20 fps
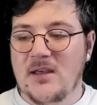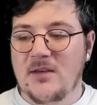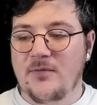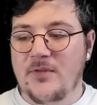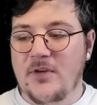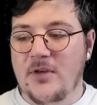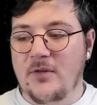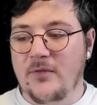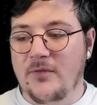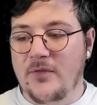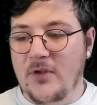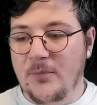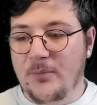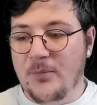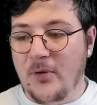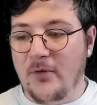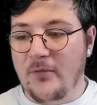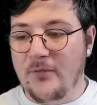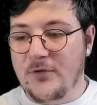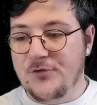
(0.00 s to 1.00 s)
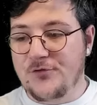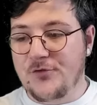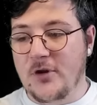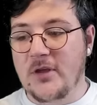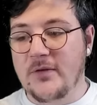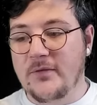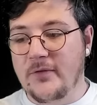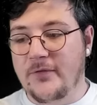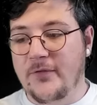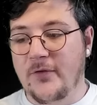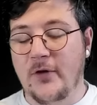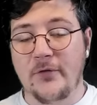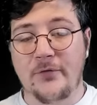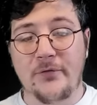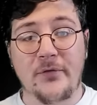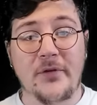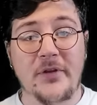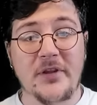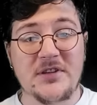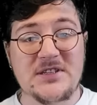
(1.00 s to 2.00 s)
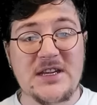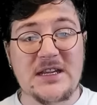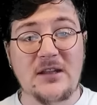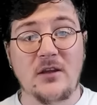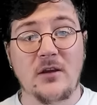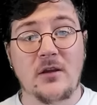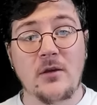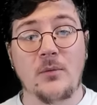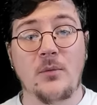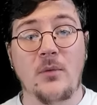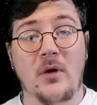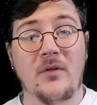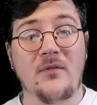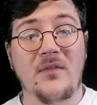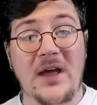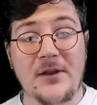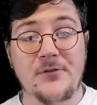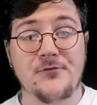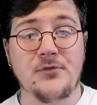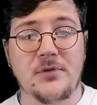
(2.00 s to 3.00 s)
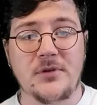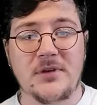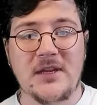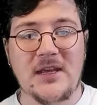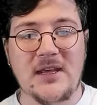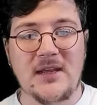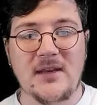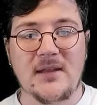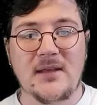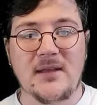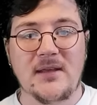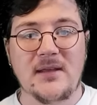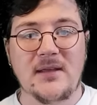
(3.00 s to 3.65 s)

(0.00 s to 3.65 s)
they'll put the drug at the forefront and say, "Look at what that drug did."